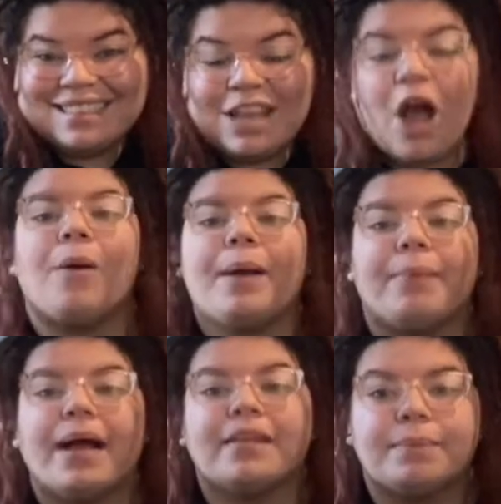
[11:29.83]
Oh, and
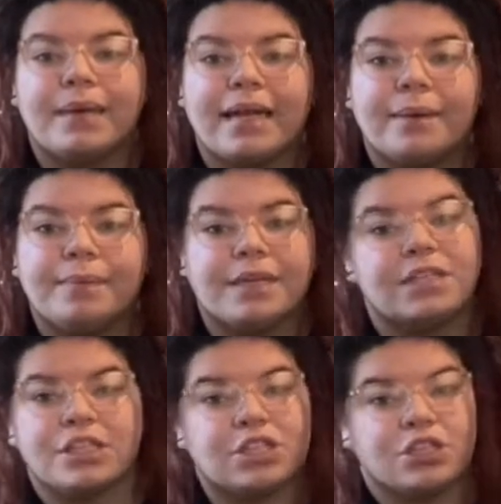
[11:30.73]
buy the plant because
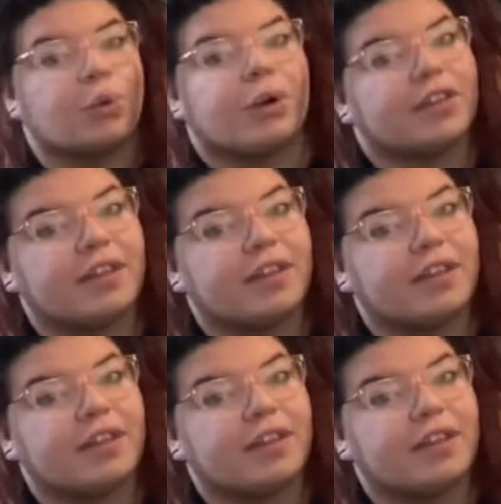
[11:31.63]
it's so worth